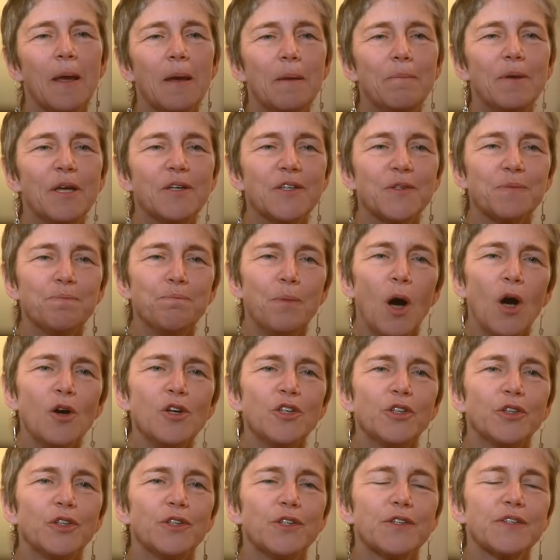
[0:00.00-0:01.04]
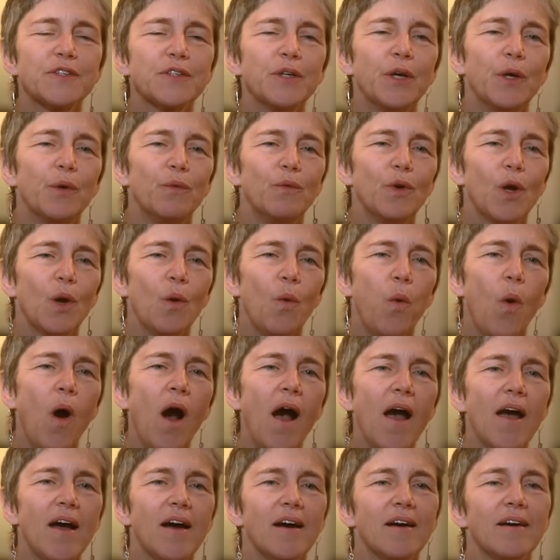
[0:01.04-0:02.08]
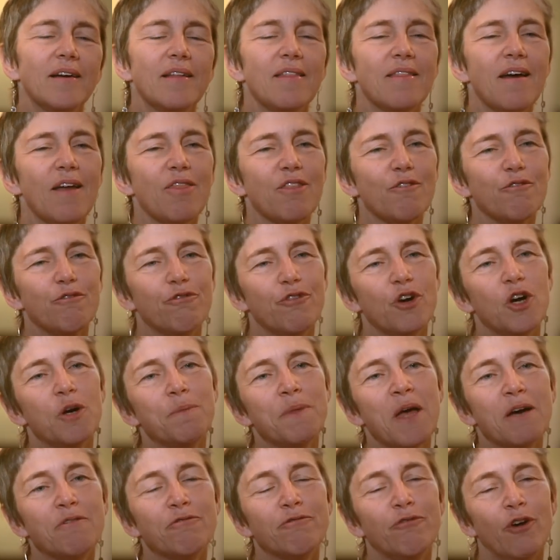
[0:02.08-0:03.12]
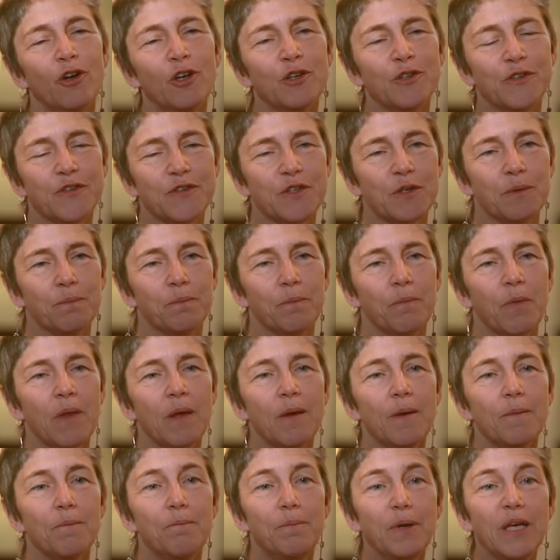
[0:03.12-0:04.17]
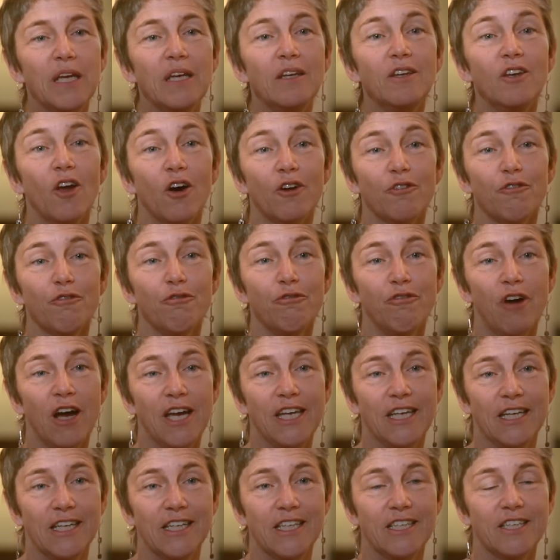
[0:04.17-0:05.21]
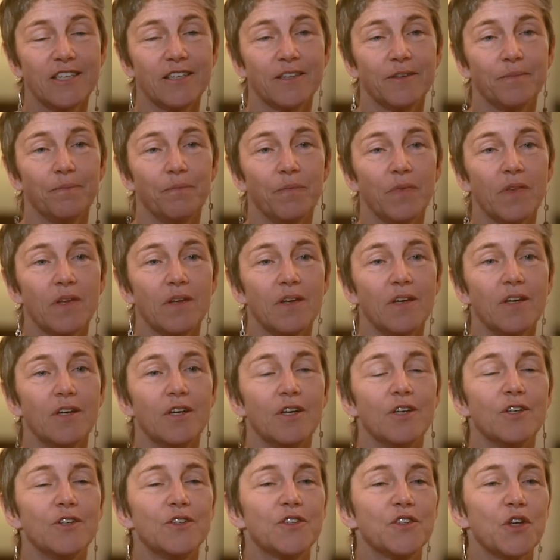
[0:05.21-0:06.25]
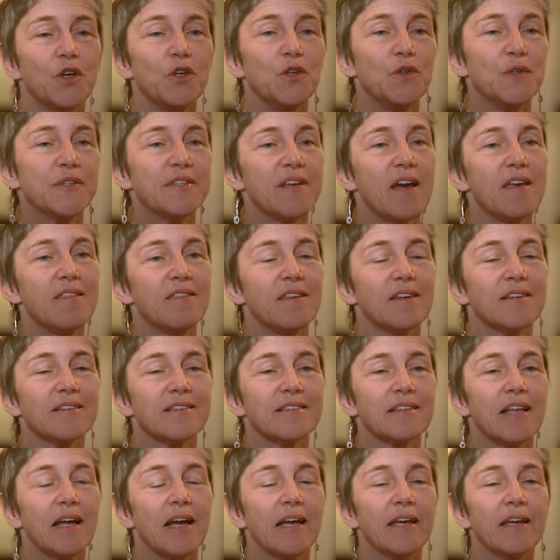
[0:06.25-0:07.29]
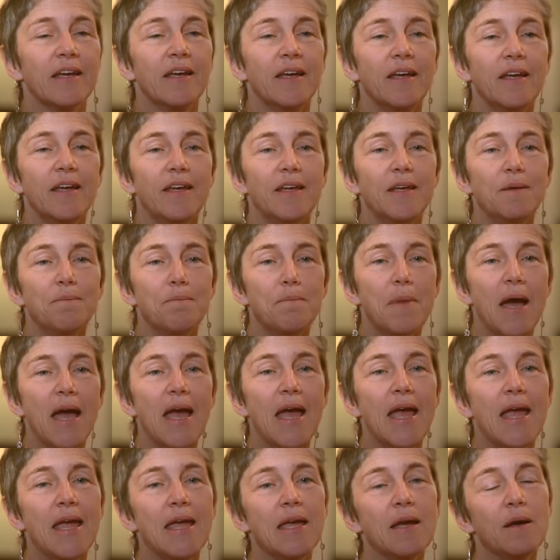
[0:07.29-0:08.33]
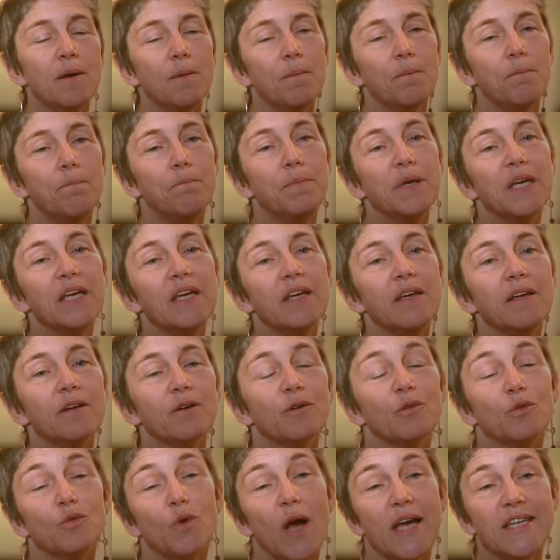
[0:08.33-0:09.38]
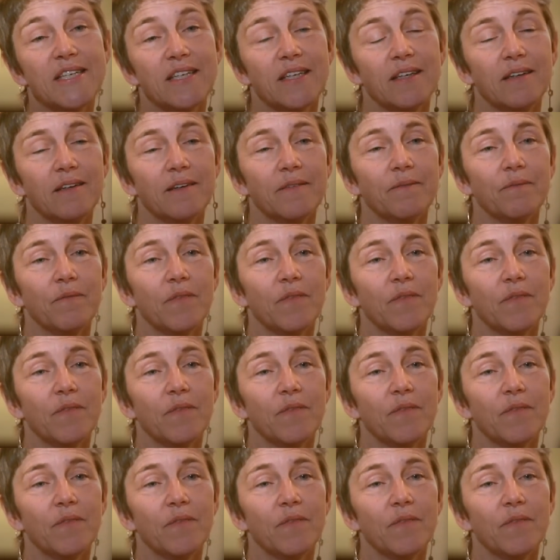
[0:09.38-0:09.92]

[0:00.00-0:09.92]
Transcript: because modals require that the verb that follows them be non-finite. So you say things like, he may be ready.